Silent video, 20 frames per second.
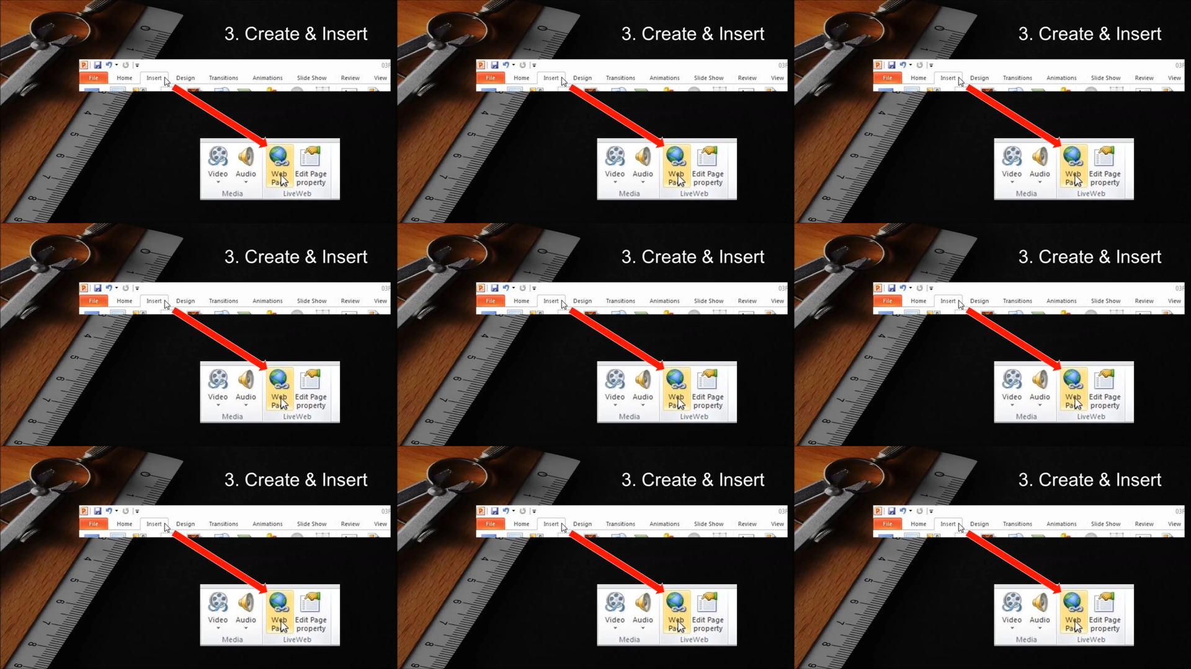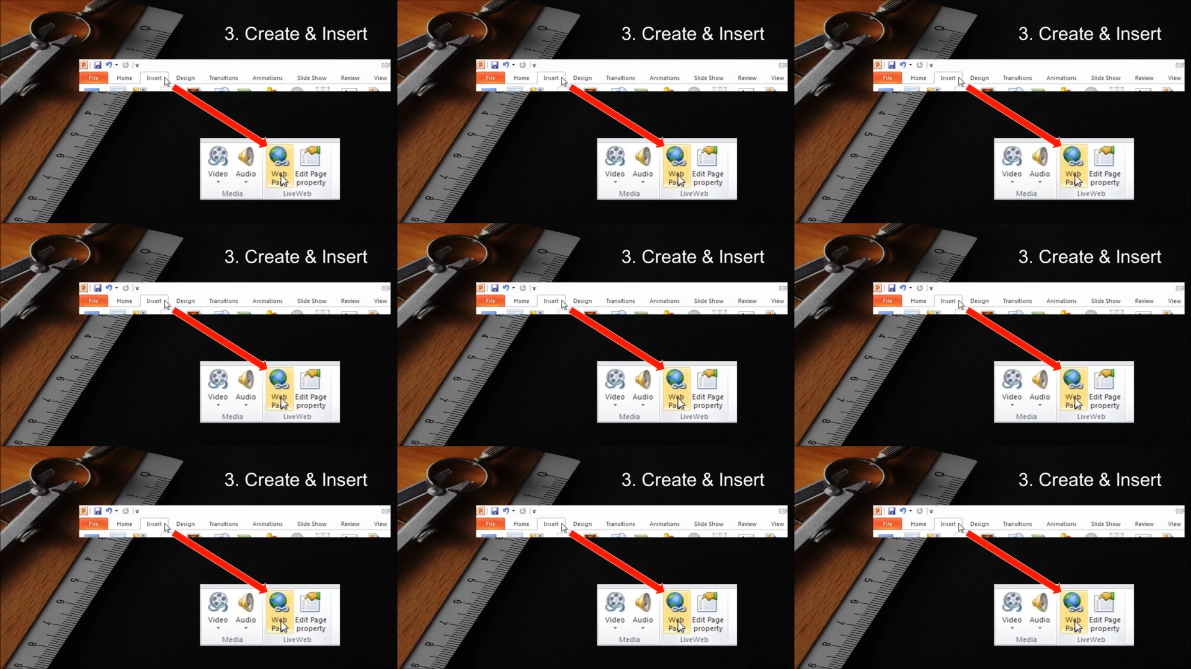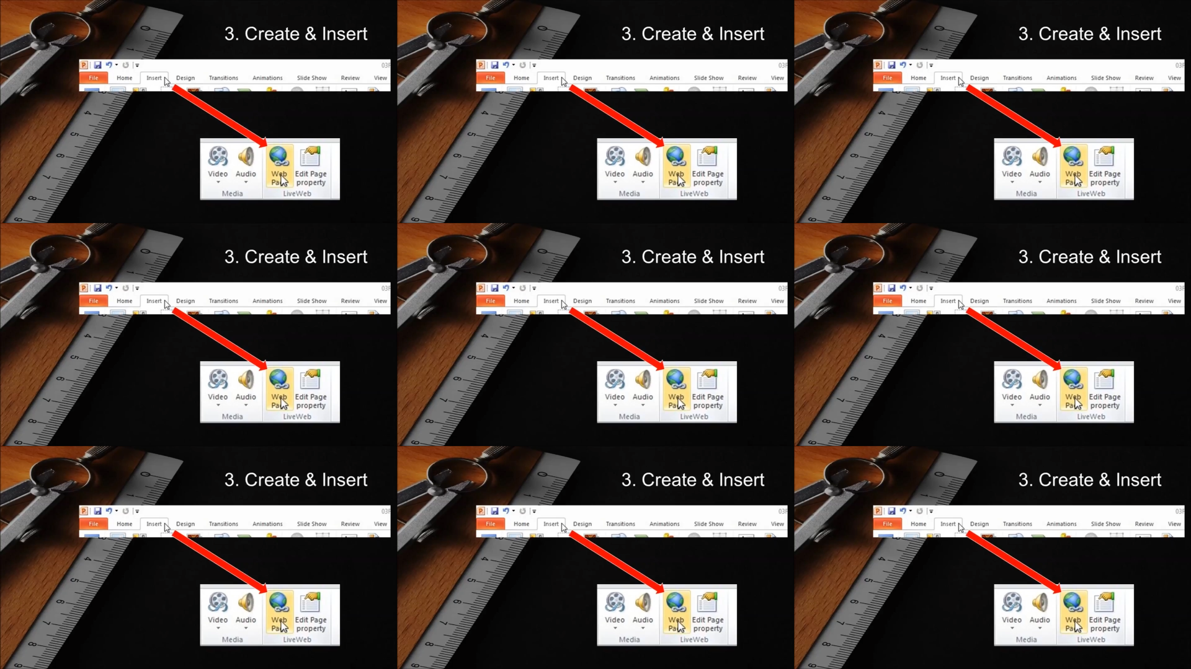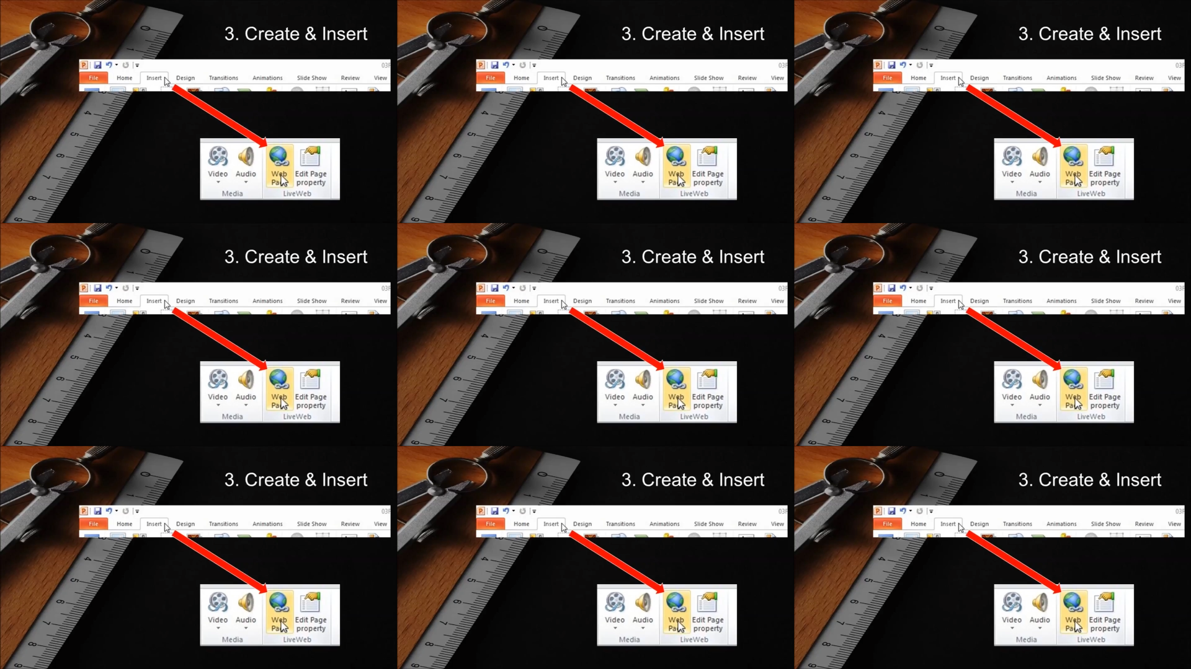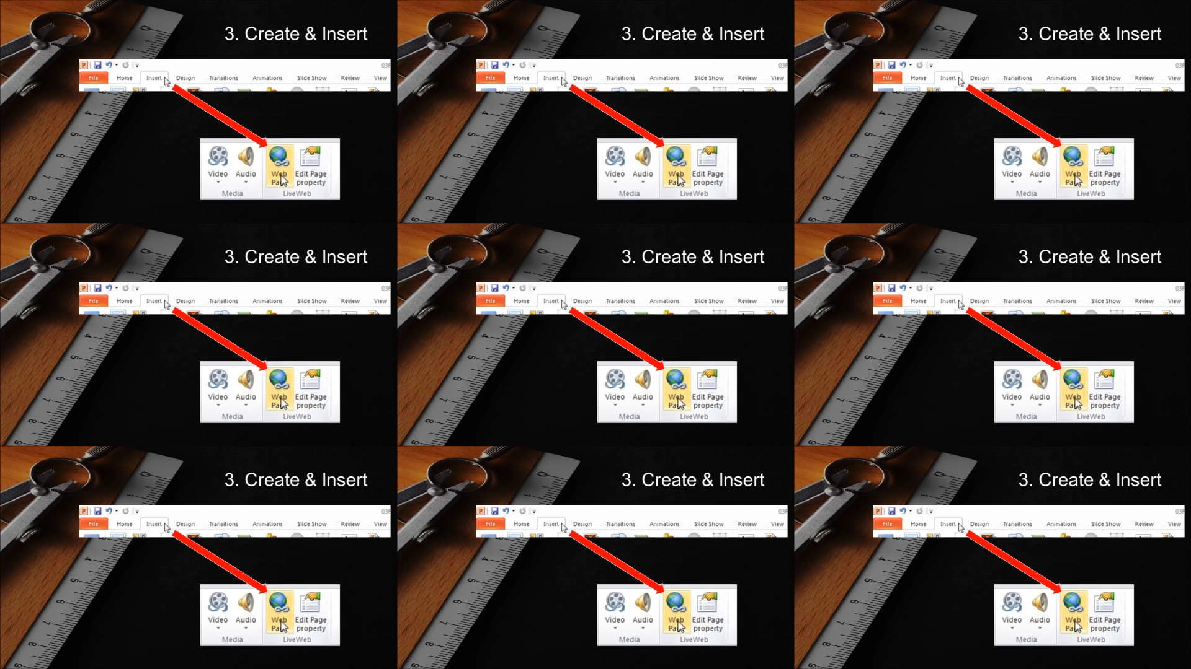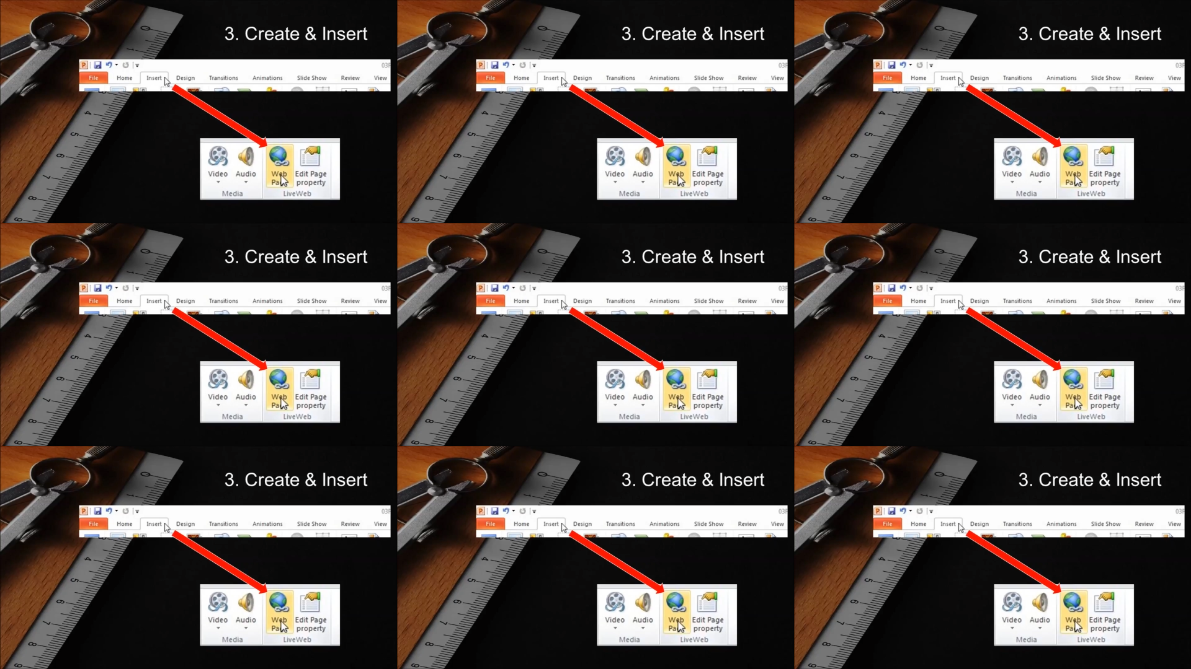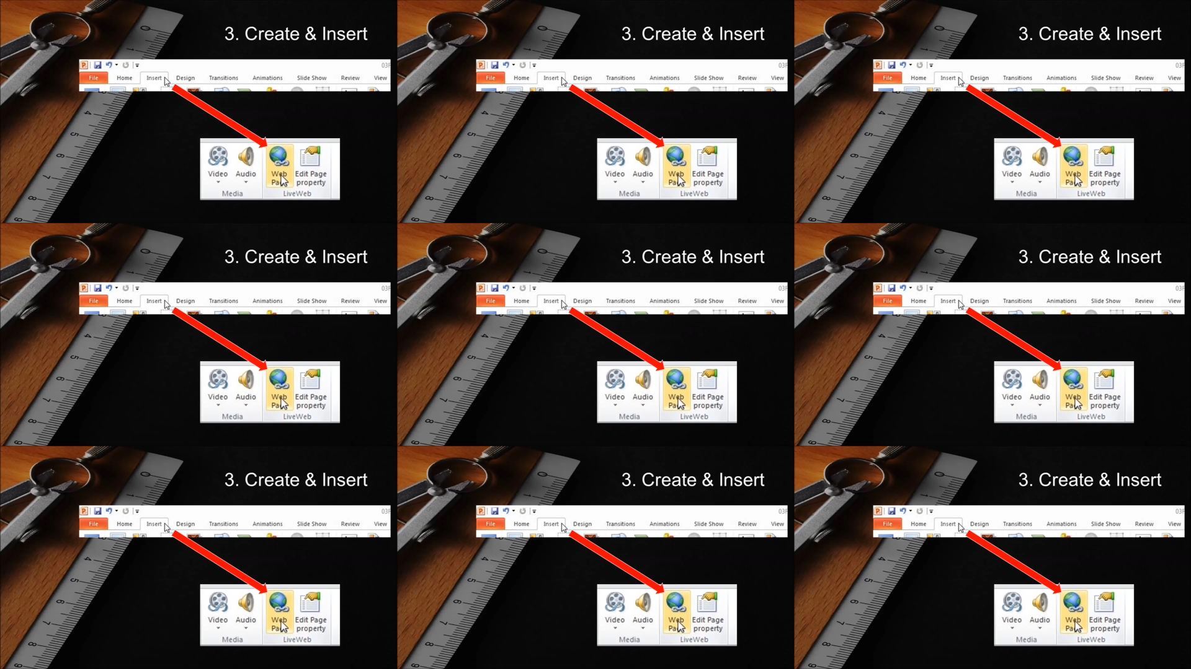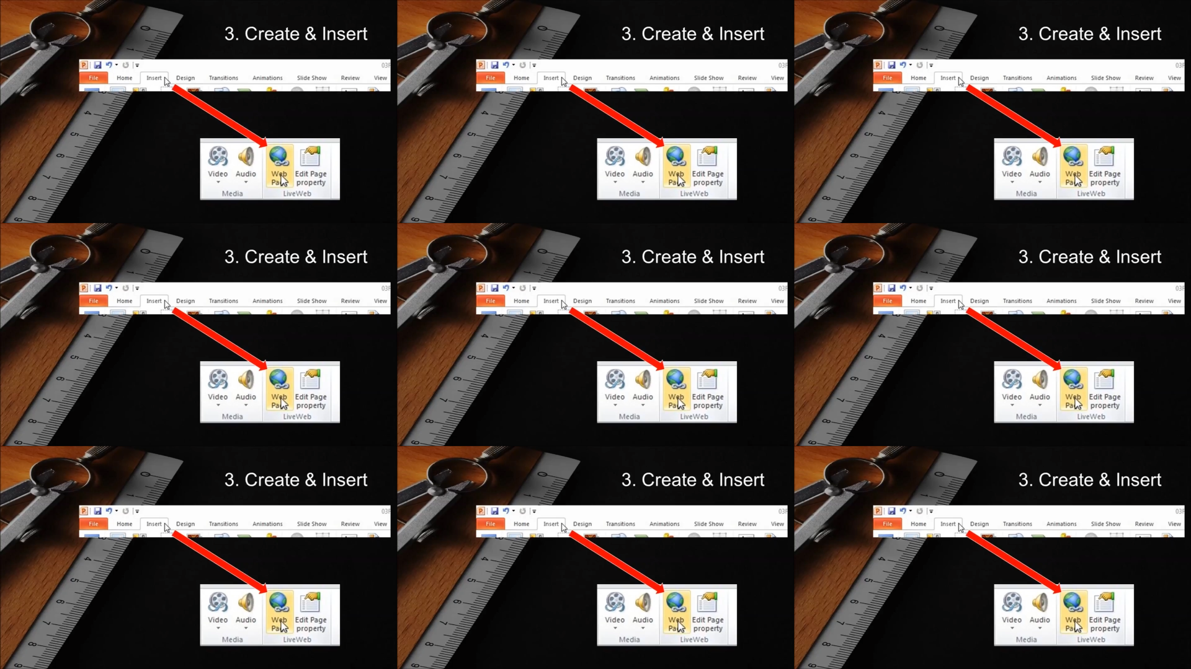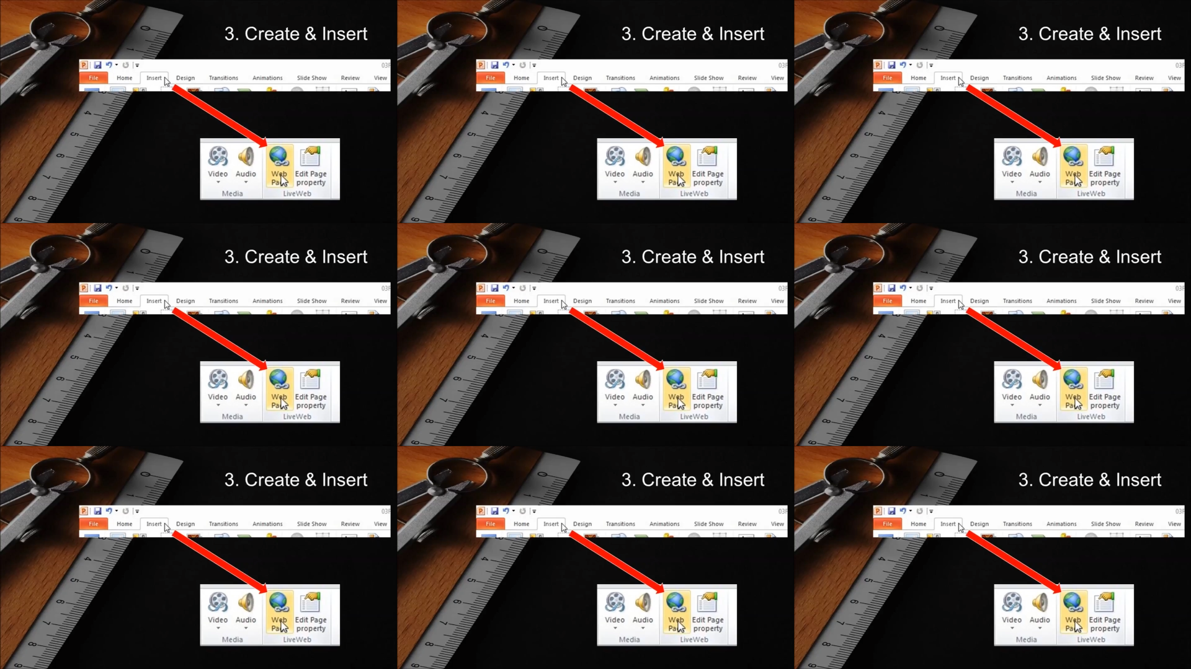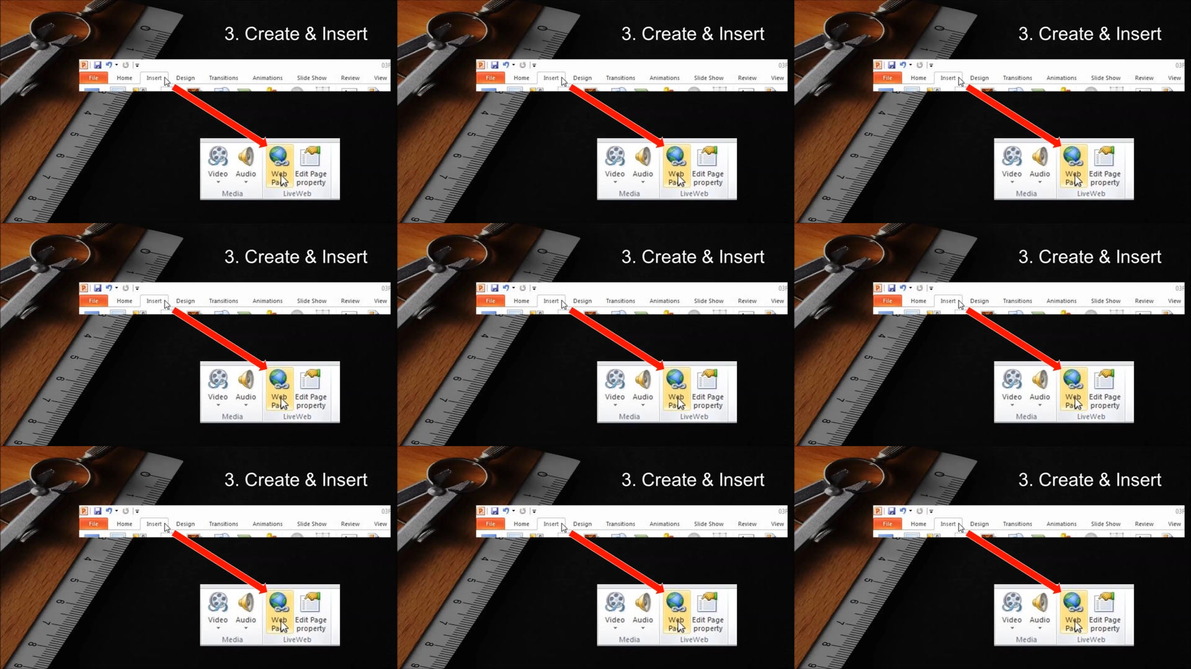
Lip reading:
[unreadable: no face in view]